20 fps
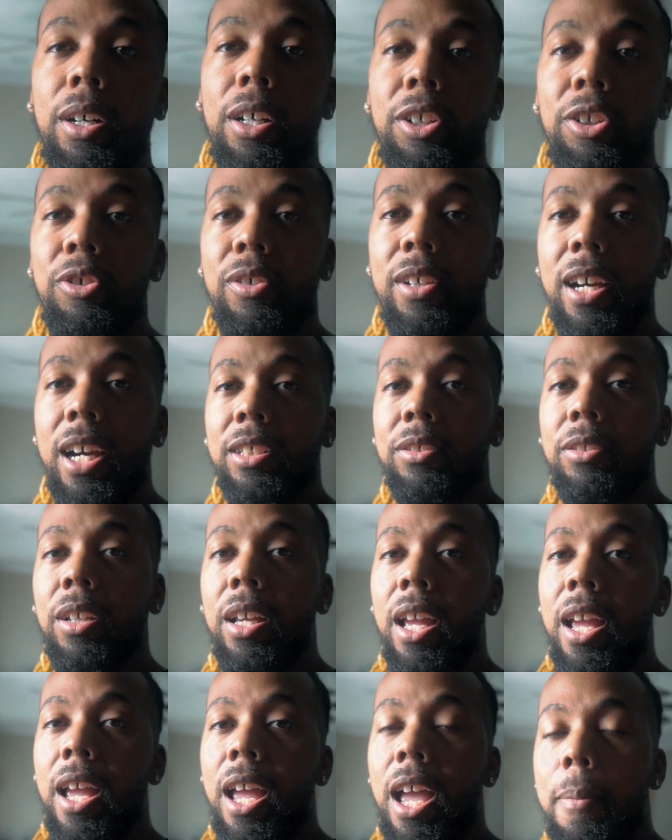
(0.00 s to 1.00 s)
I know you guys
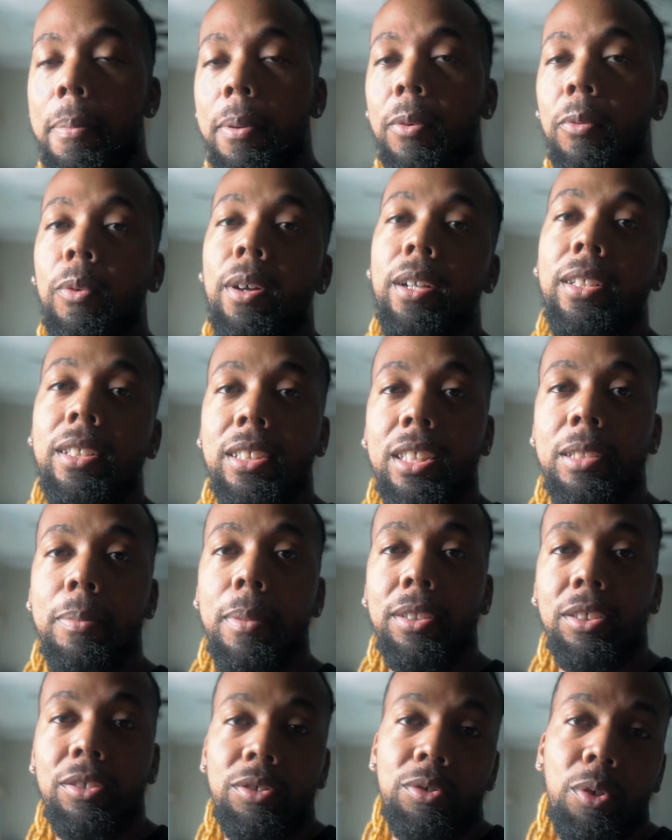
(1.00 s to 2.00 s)
have been wanting to see
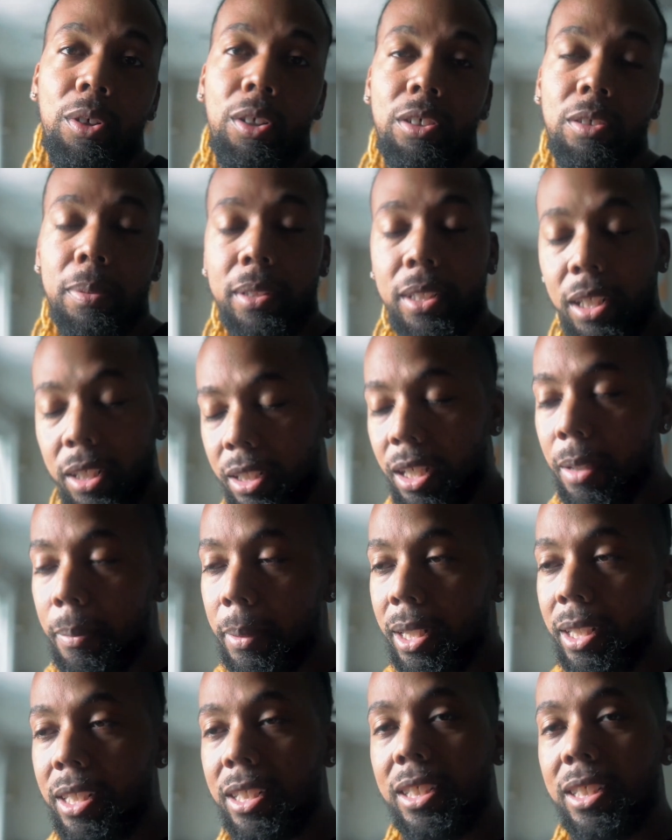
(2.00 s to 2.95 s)
my tutorials, but they're coming.